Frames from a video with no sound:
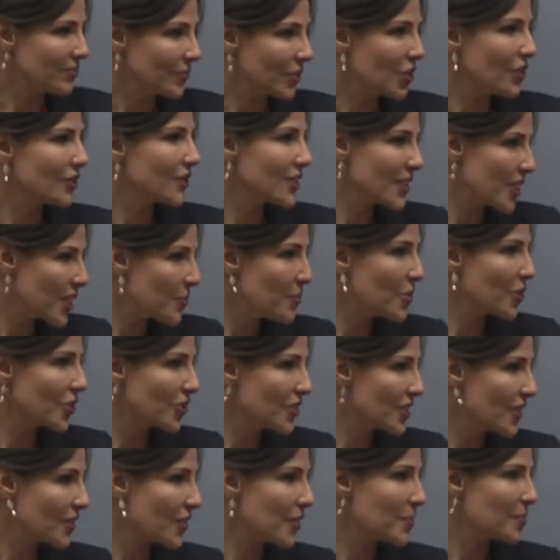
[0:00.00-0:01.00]
not
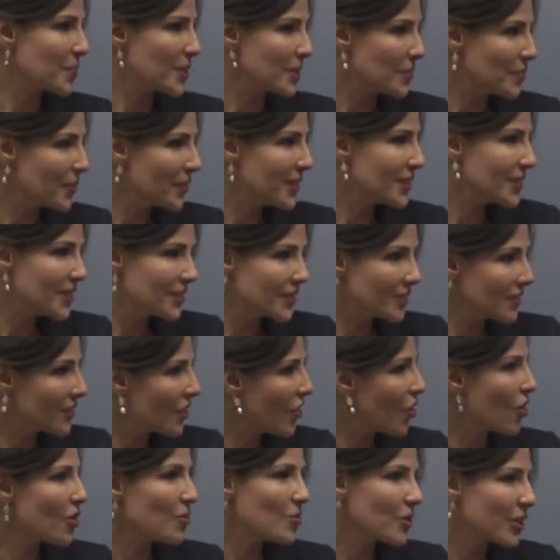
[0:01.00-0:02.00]
chemotherapy, but
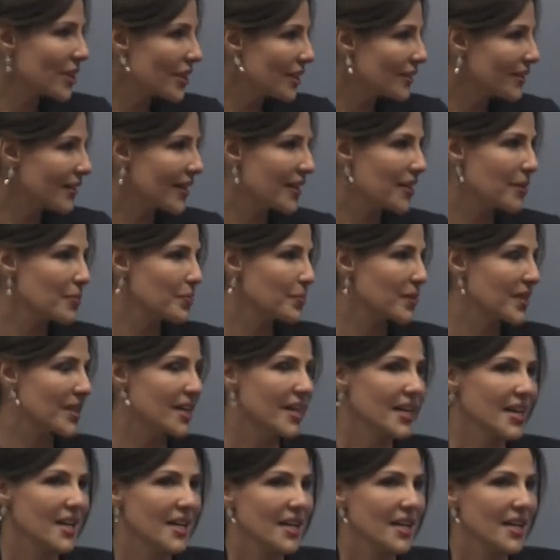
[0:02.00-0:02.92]
hormonal therapy.